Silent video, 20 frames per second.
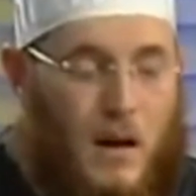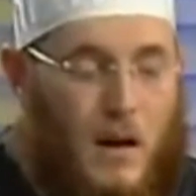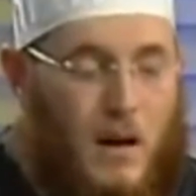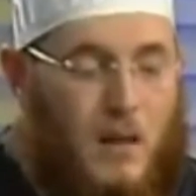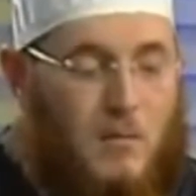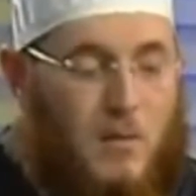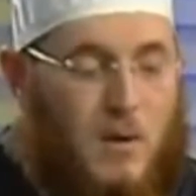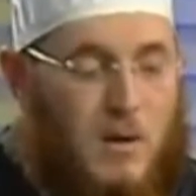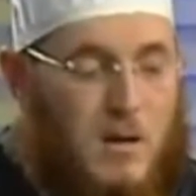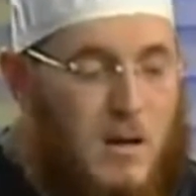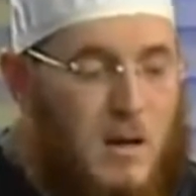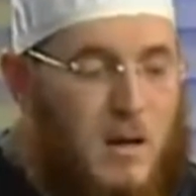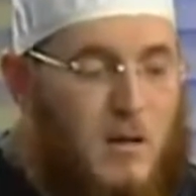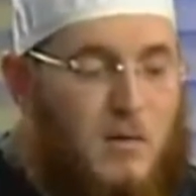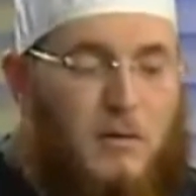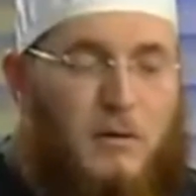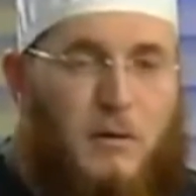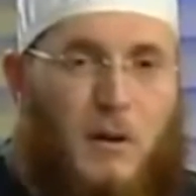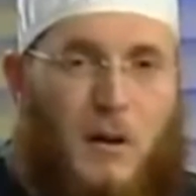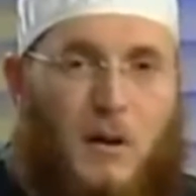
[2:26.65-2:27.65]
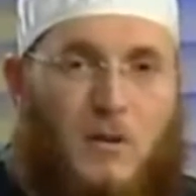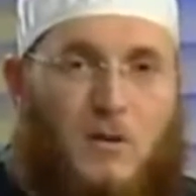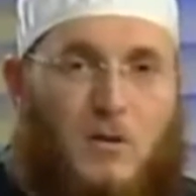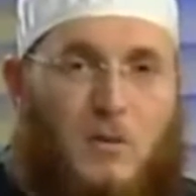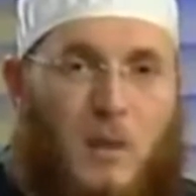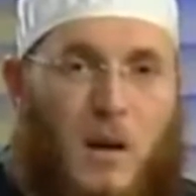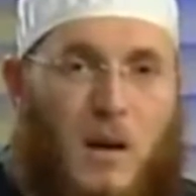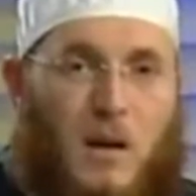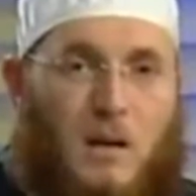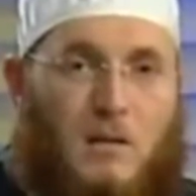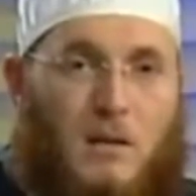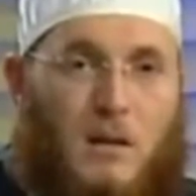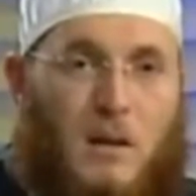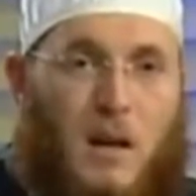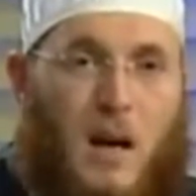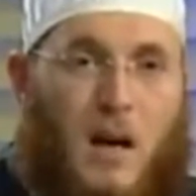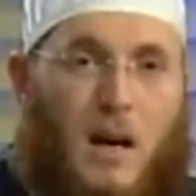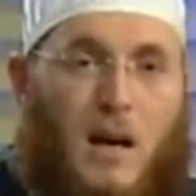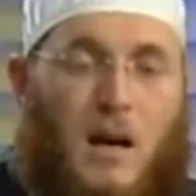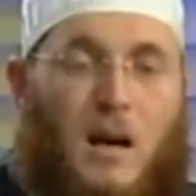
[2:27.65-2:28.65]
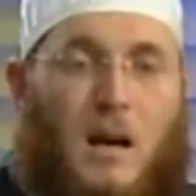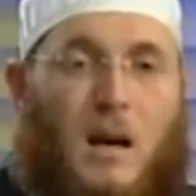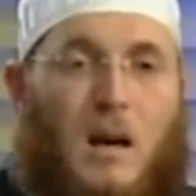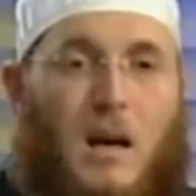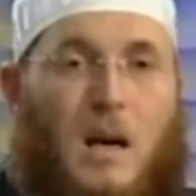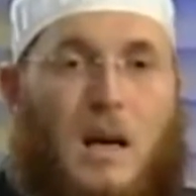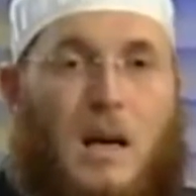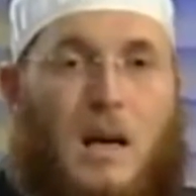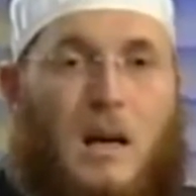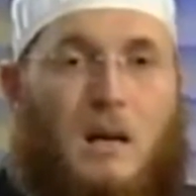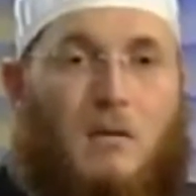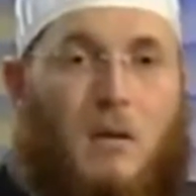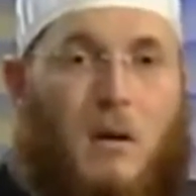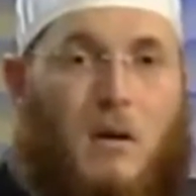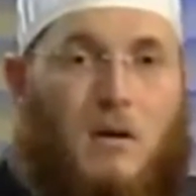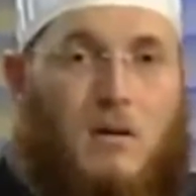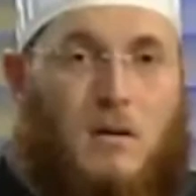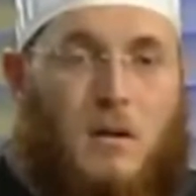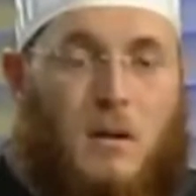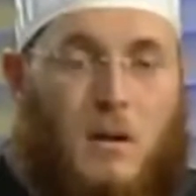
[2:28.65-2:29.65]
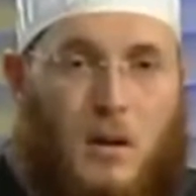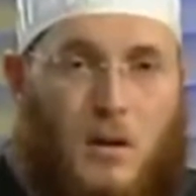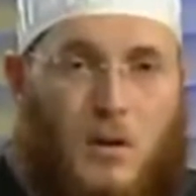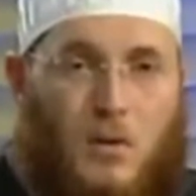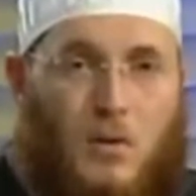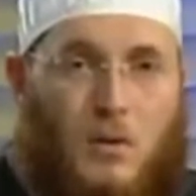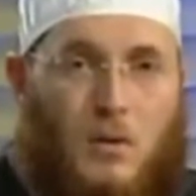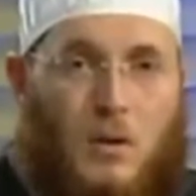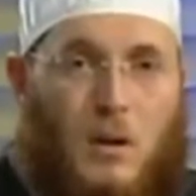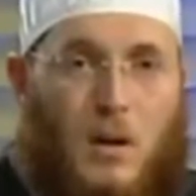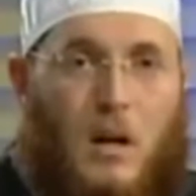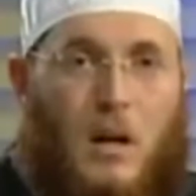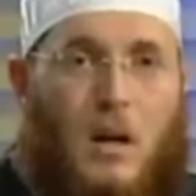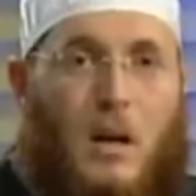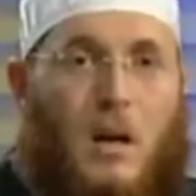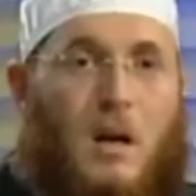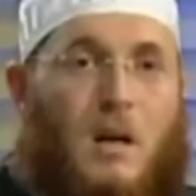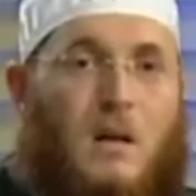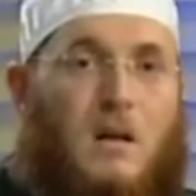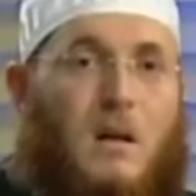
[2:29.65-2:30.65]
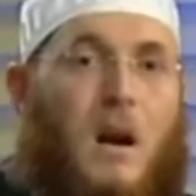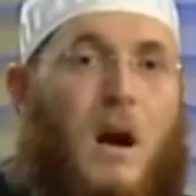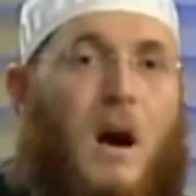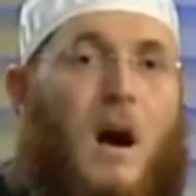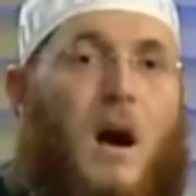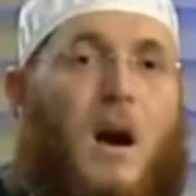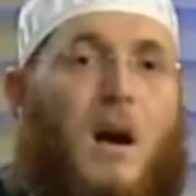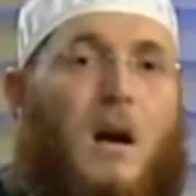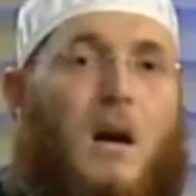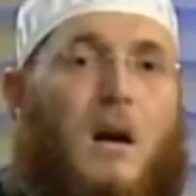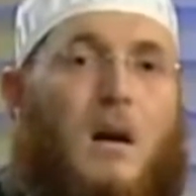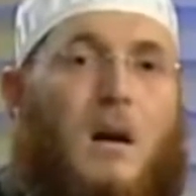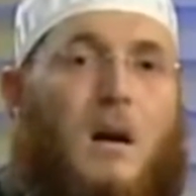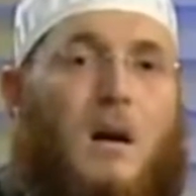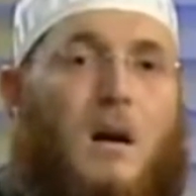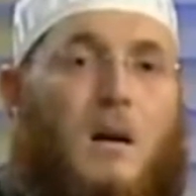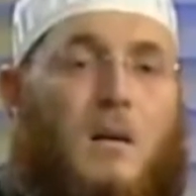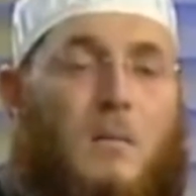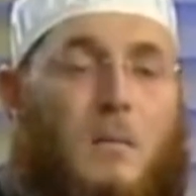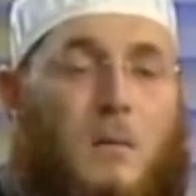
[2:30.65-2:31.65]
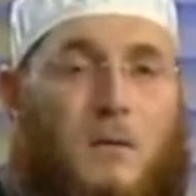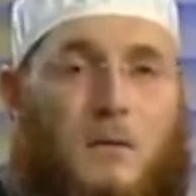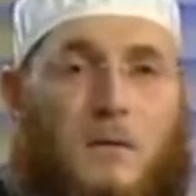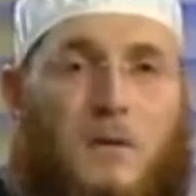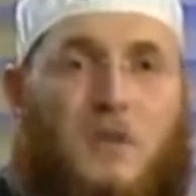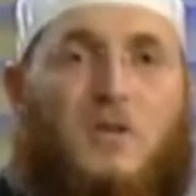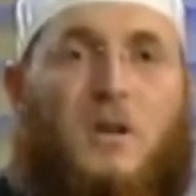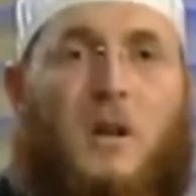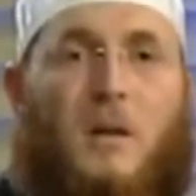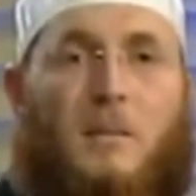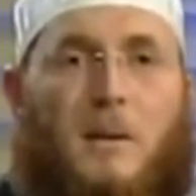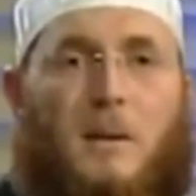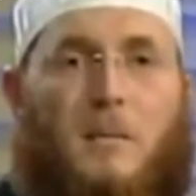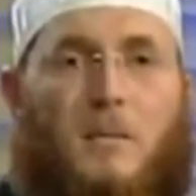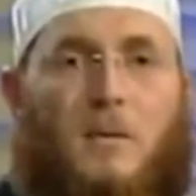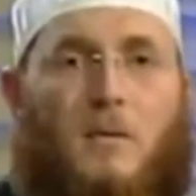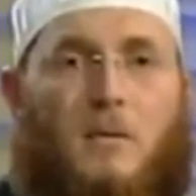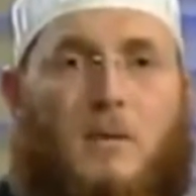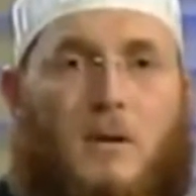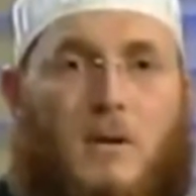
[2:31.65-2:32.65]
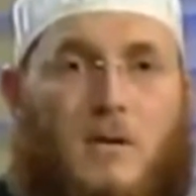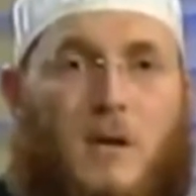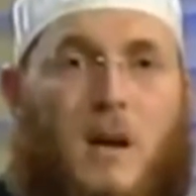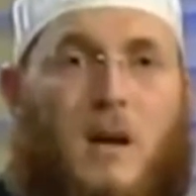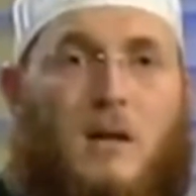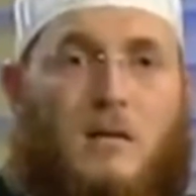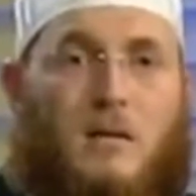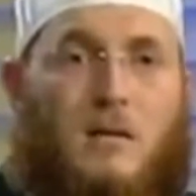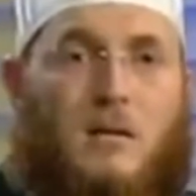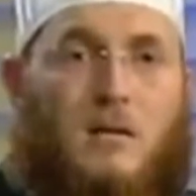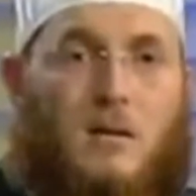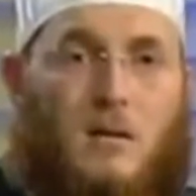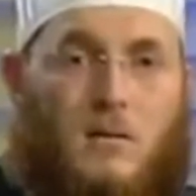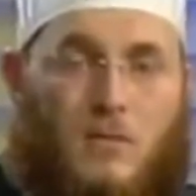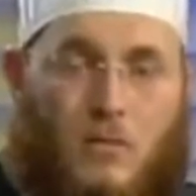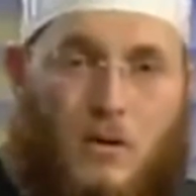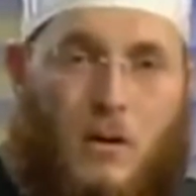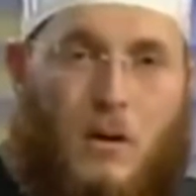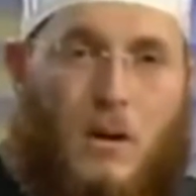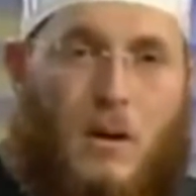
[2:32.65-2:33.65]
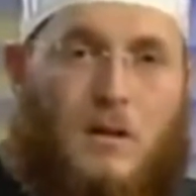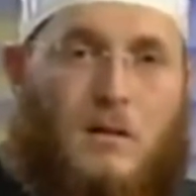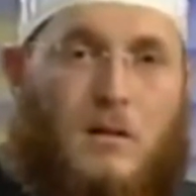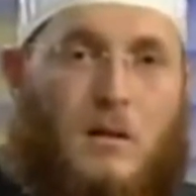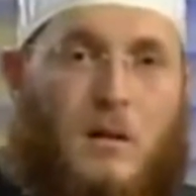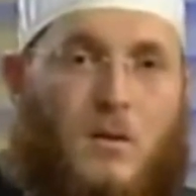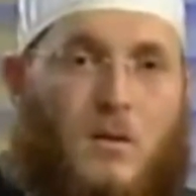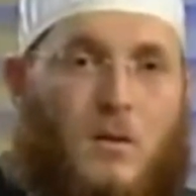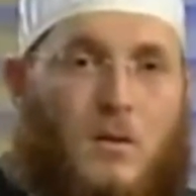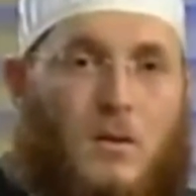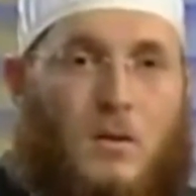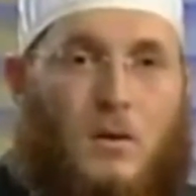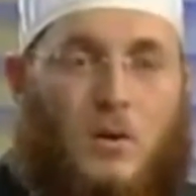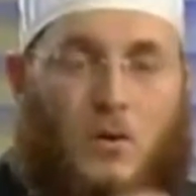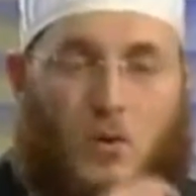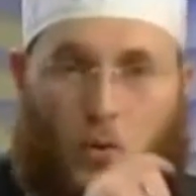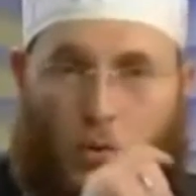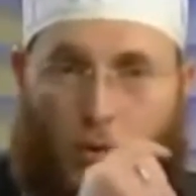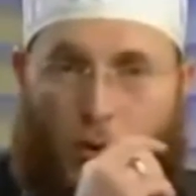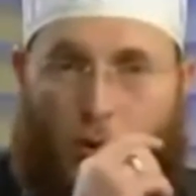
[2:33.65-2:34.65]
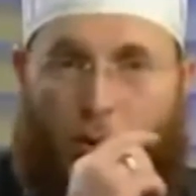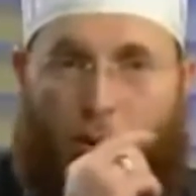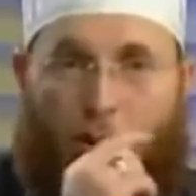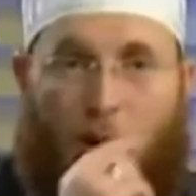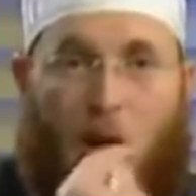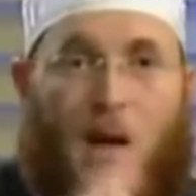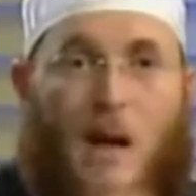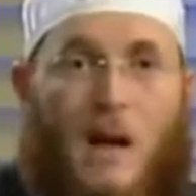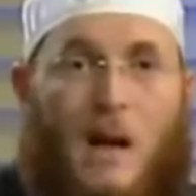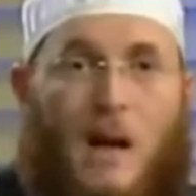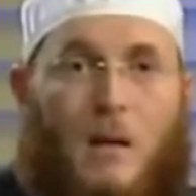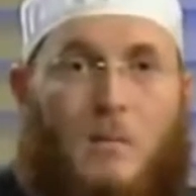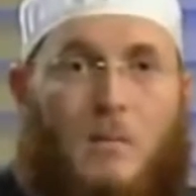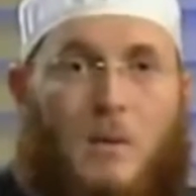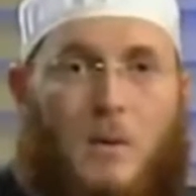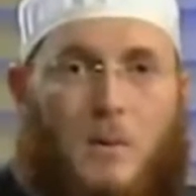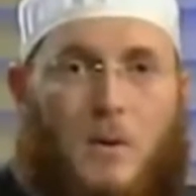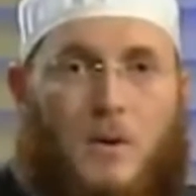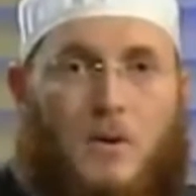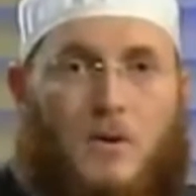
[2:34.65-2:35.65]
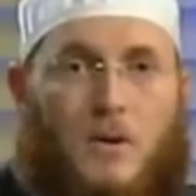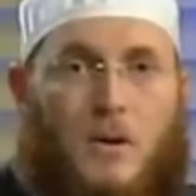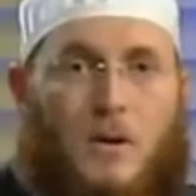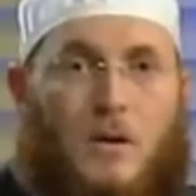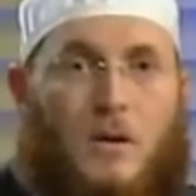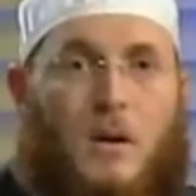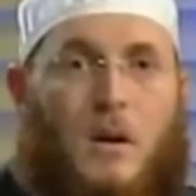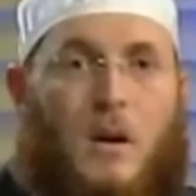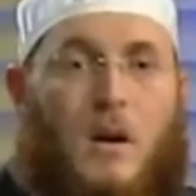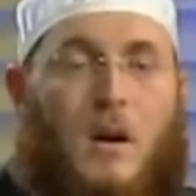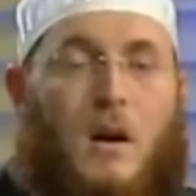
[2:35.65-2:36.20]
And by the leave of Allah subhanahu wa ta'ala, he was cured. There are professional people who recite certain ruqyahs in order to help the person